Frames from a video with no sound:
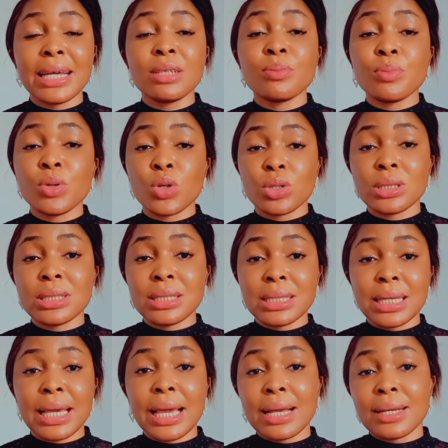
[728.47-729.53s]
plus
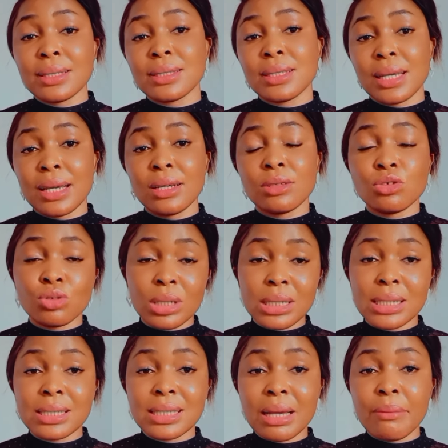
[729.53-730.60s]
TXA
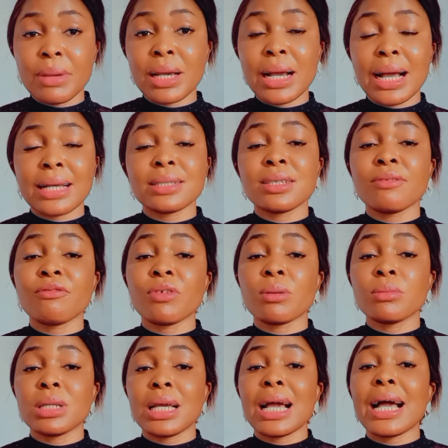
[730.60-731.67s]
tranexamic acid from
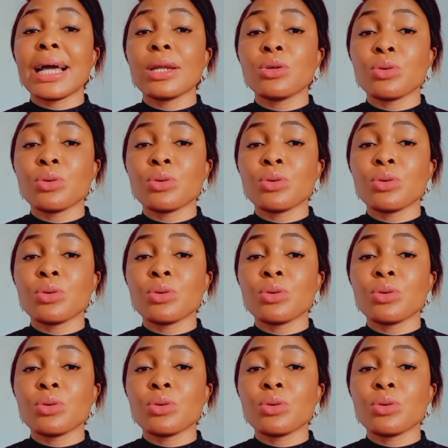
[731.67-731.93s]
the Annual